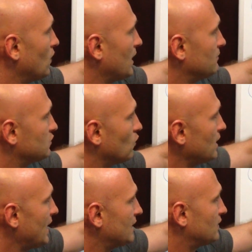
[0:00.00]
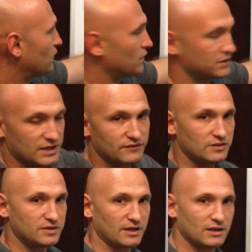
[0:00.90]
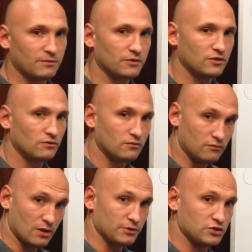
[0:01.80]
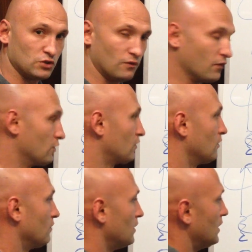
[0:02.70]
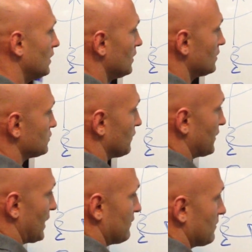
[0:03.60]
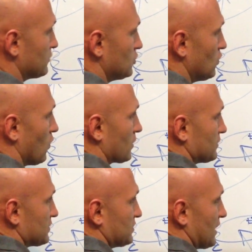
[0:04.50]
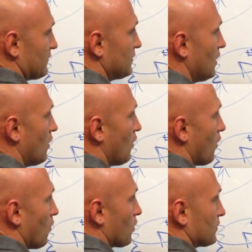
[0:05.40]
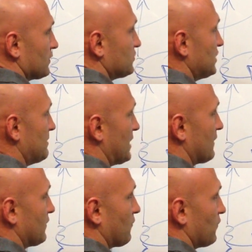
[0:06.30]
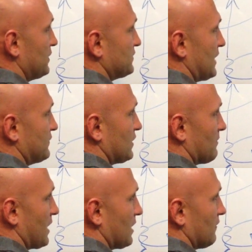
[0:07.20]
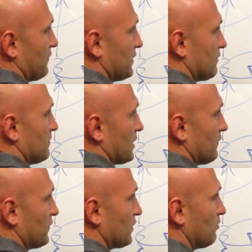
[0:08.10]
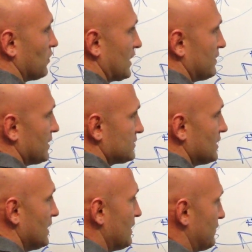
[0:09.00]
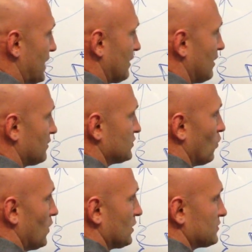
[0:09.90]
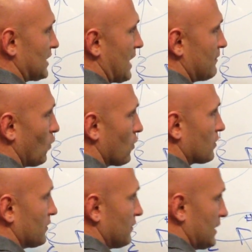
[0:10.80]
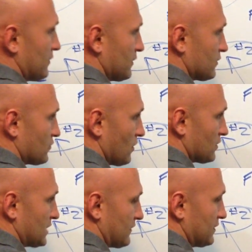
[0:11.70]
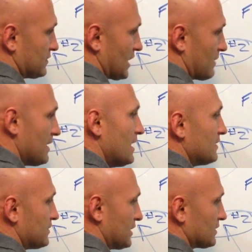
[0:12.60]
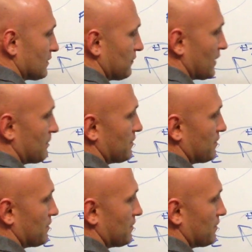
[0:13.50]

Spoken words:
Williams. We had the free safety take number 2 vertical. So if you have number 2 working the 7 or working the seam, you have the free safety come out of the field, middle of the field, play this. That allows the will time to work underneath and the strong safety time to get the flat.